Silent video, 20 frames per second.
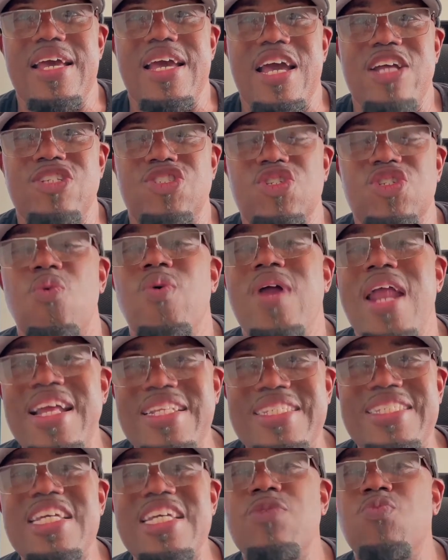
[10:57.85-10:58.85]
And so what I
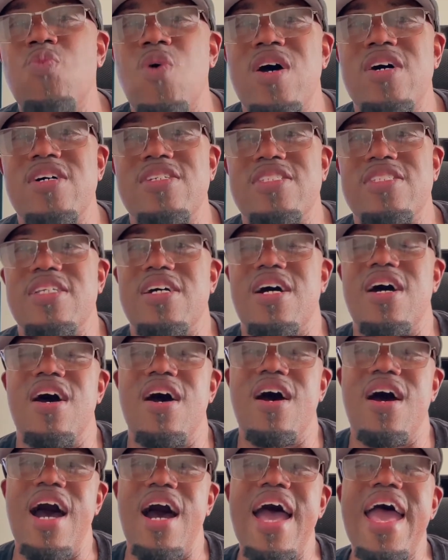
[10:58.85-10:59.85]
did was
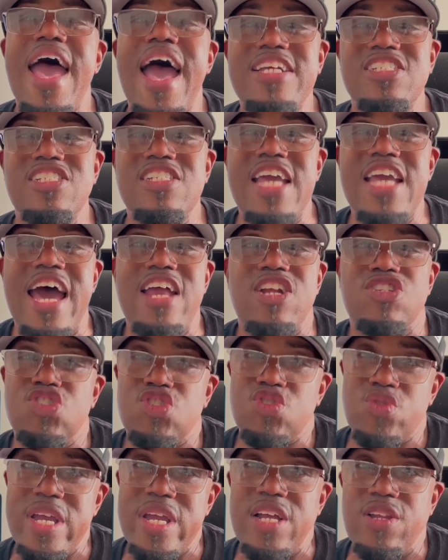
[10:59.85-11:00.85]
I actually had a
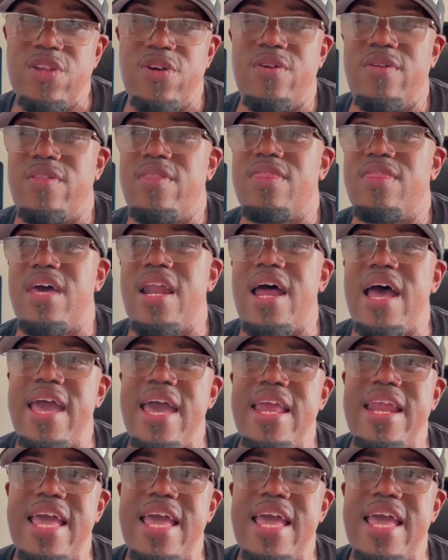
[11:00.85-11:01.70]
trailer that I had